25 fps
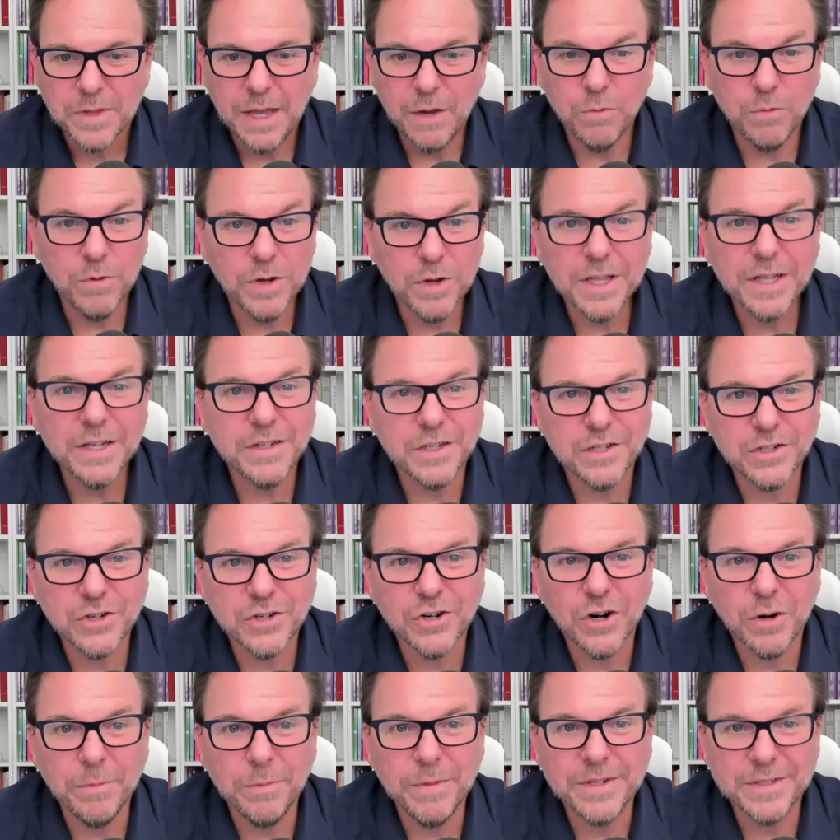It really
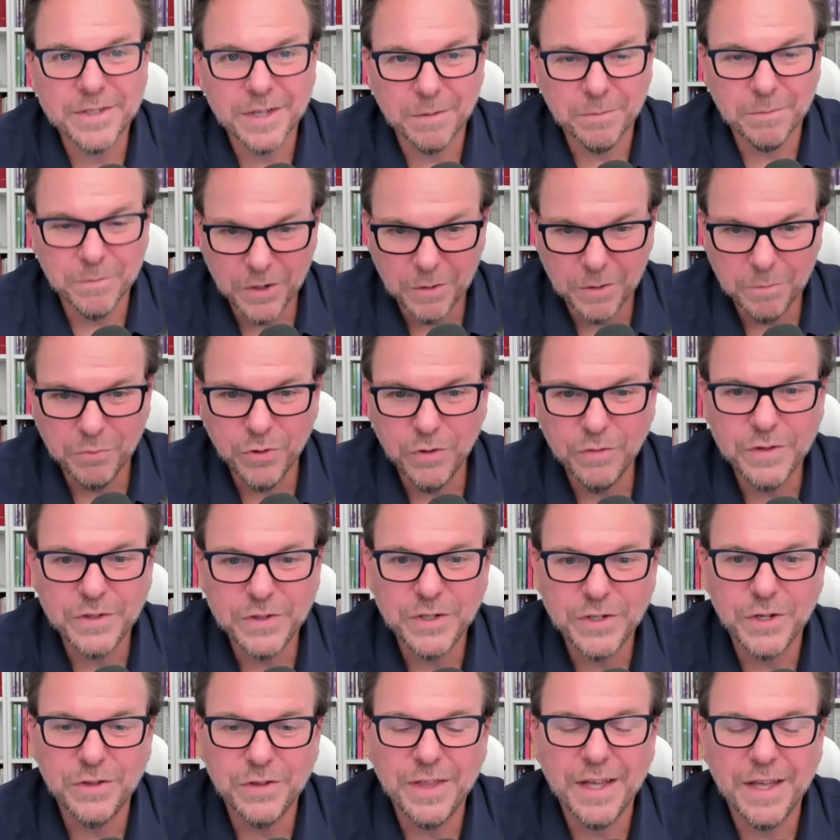determines, and I'm going to prove
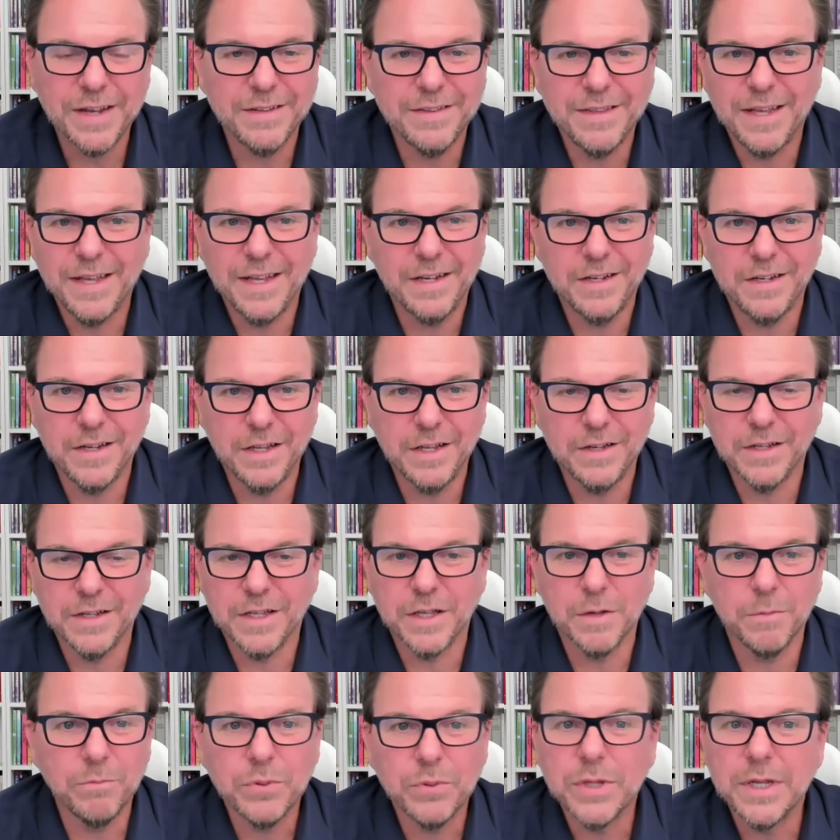it to you, that it
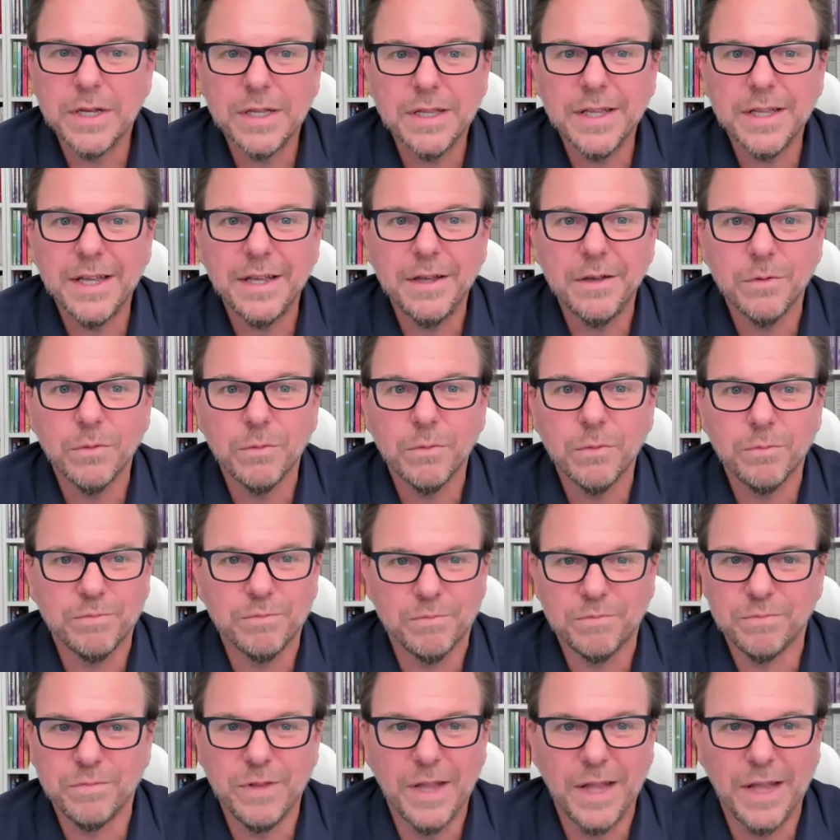completely,
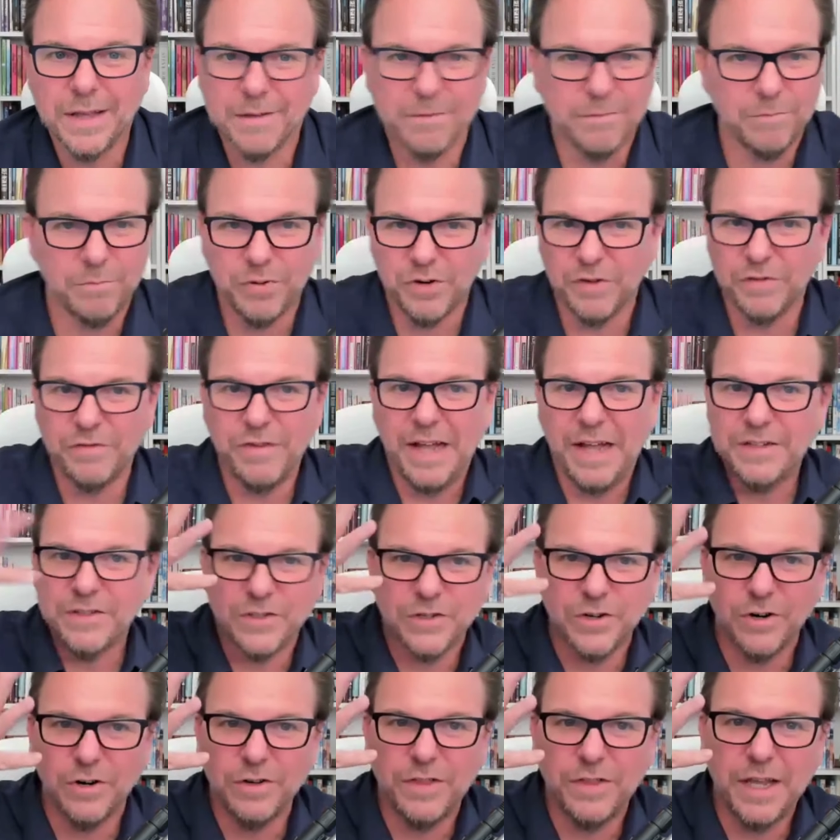like, prevents
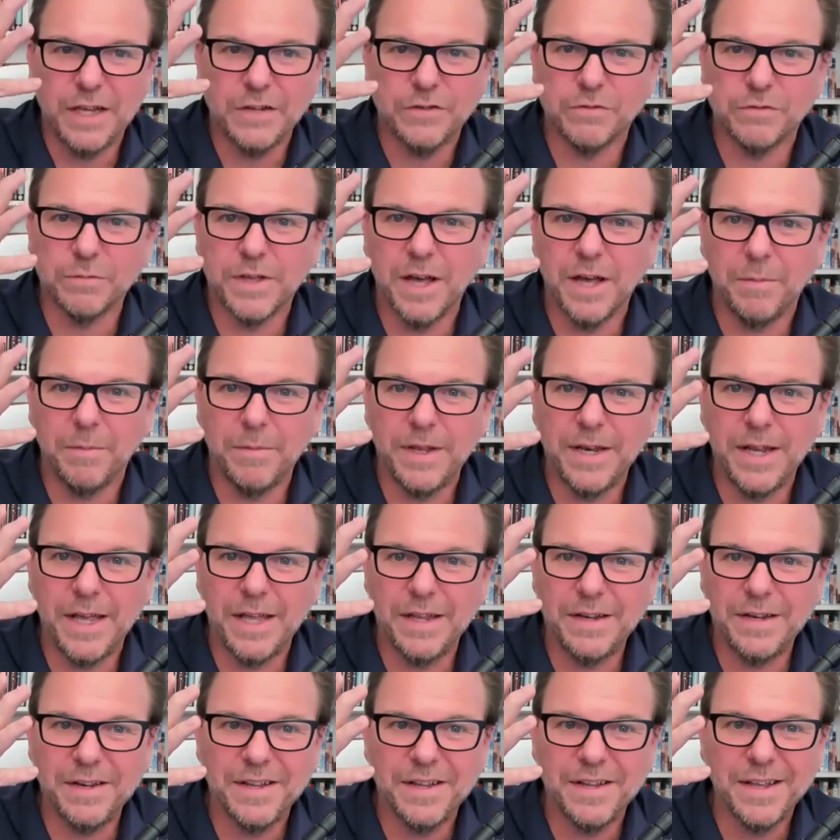certain things from coming
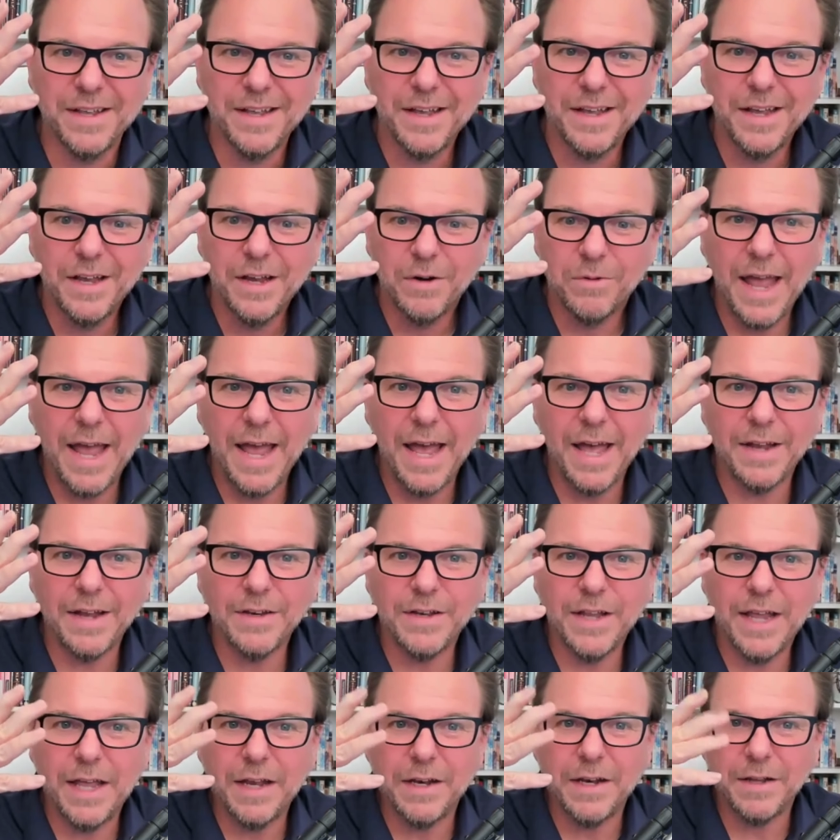in,
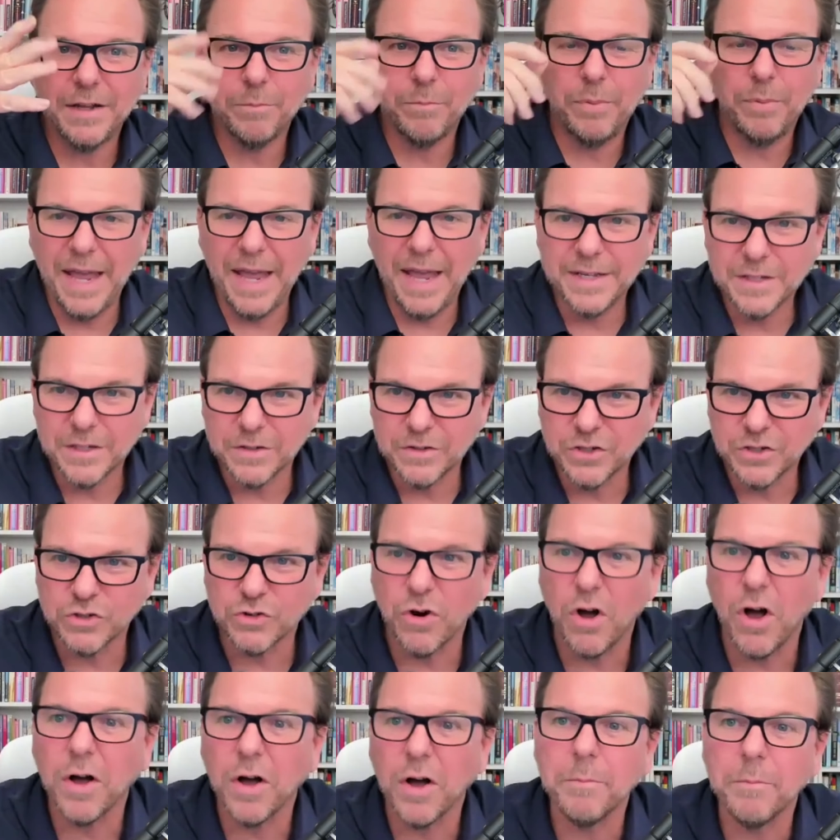and it pays a
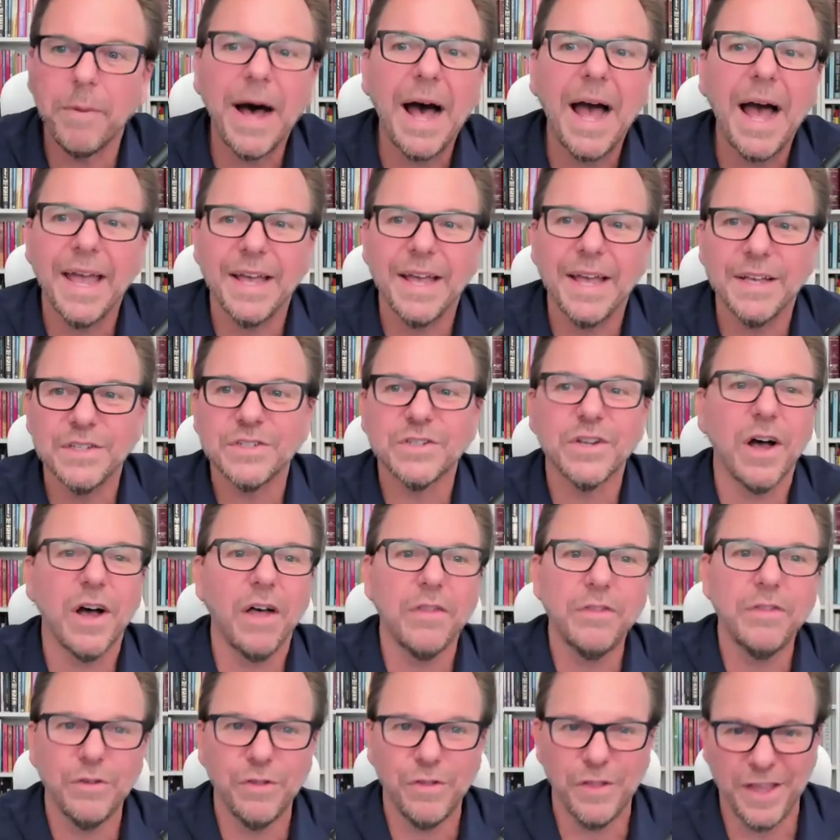strong bias to
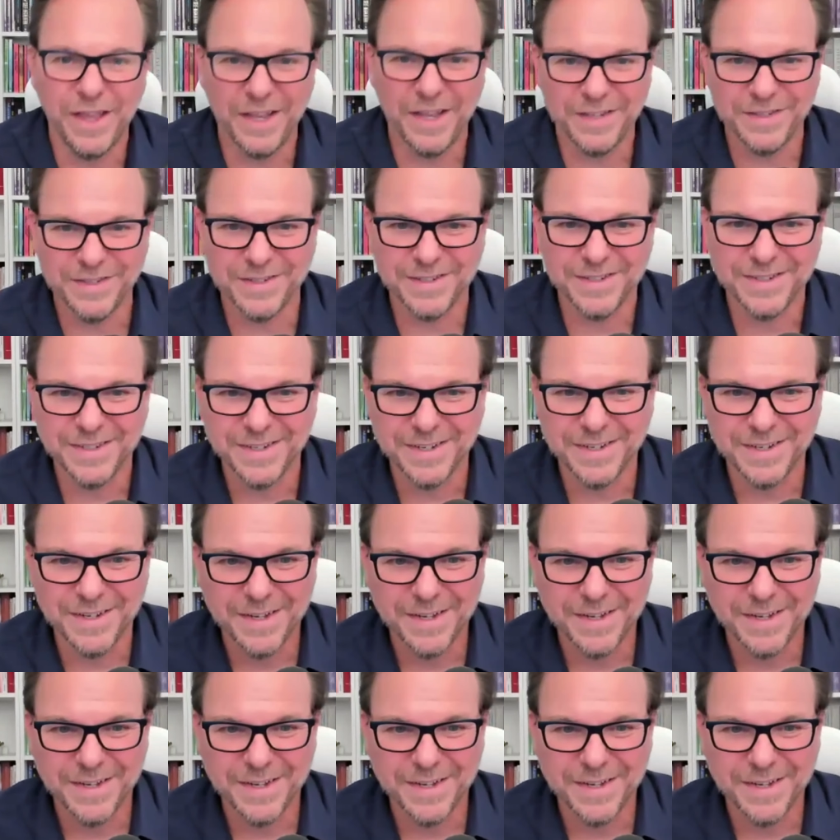other things.